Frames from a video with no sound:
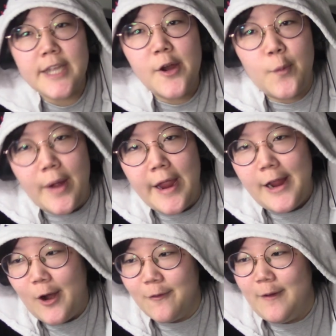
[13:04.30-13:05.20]
their way
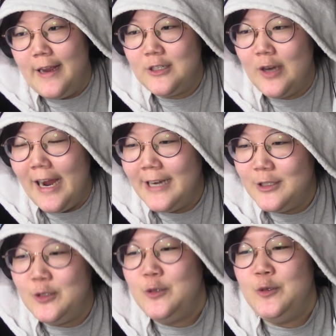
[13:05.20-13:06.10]
of like trying
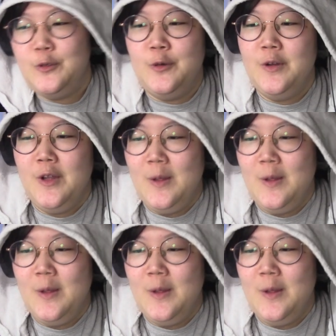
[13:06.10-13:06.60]
to...